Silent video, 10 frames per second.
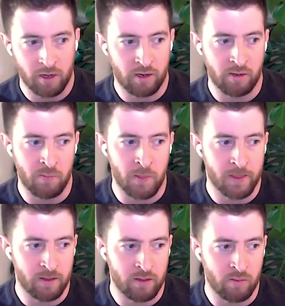um,
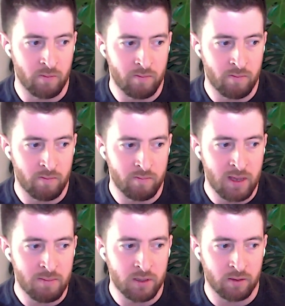you know,
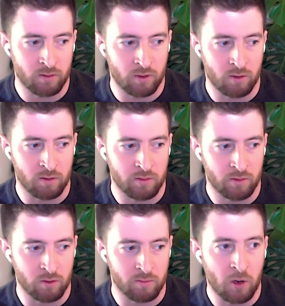maybe there are
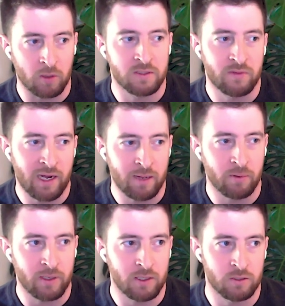there are parts of that
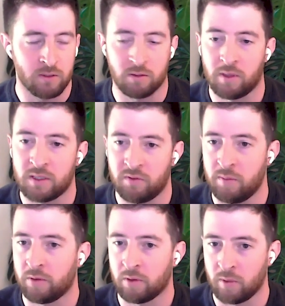application that you're less
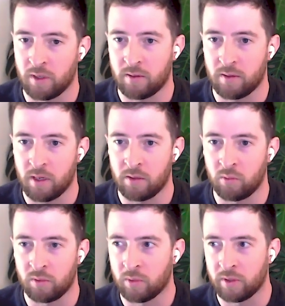familiar with
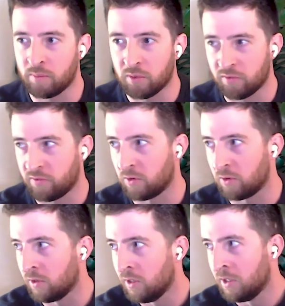and would really
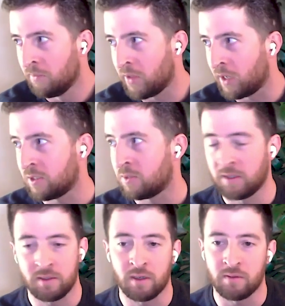prefer not to
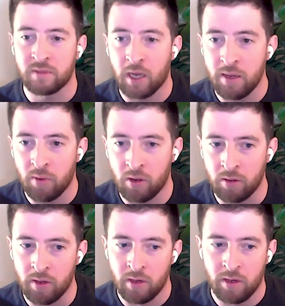spend a ton of time
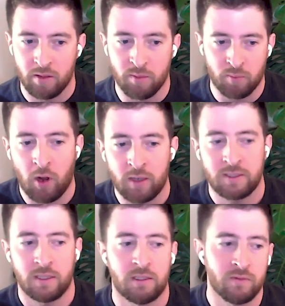on, the
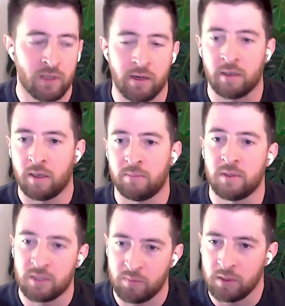process of getting up
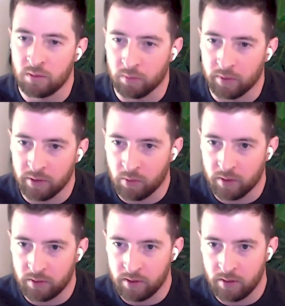to speed really
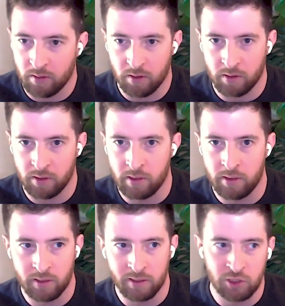quickly on
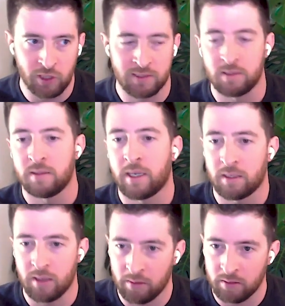an adjacent
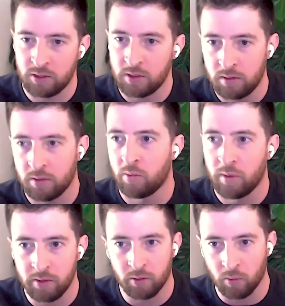technology to the
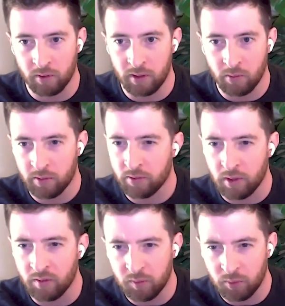one that you're working with or
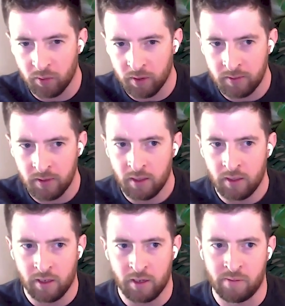comfortable with
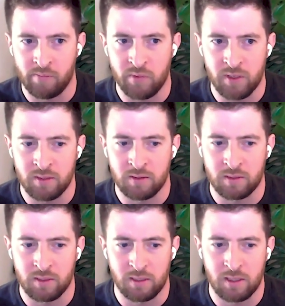um,
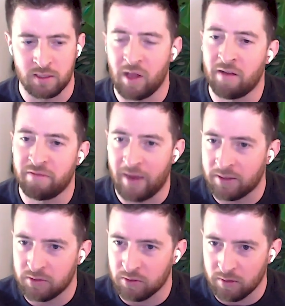is it, it's a lot
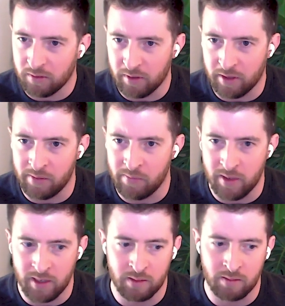faster.
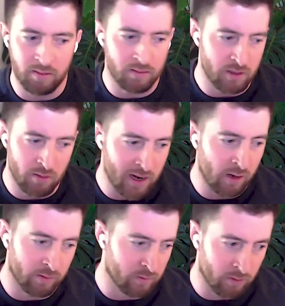Um, and you know
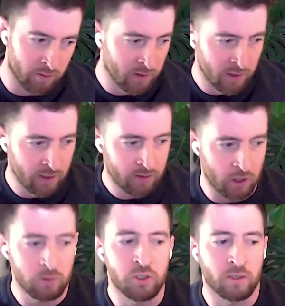now there are
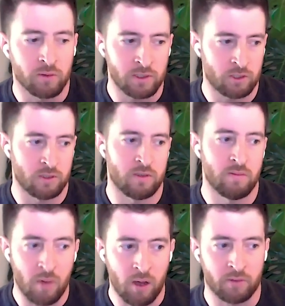code
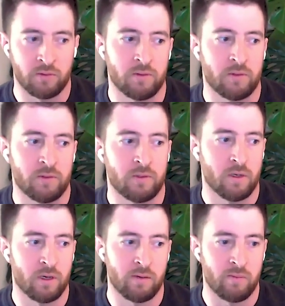generation
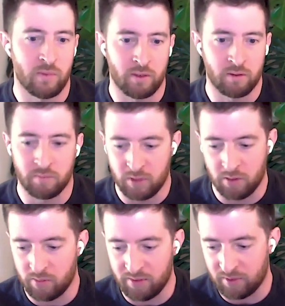models um, that are
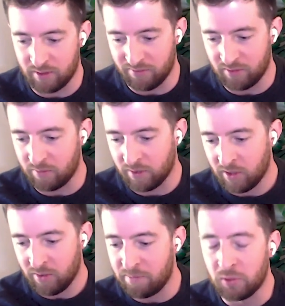you know even even
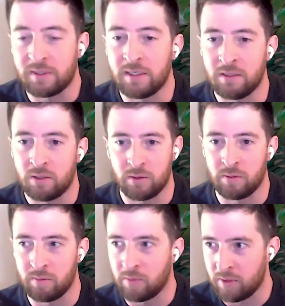built
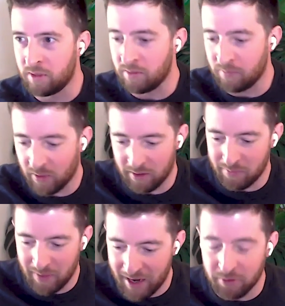into the
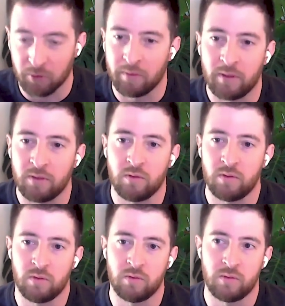uh, editor that you
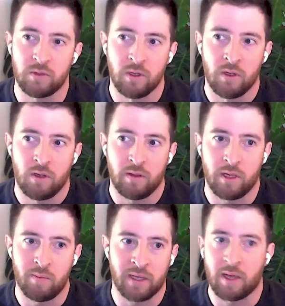use
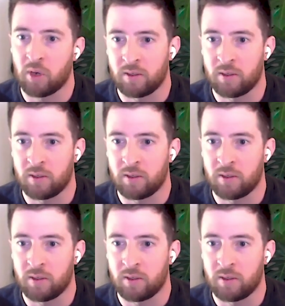that make that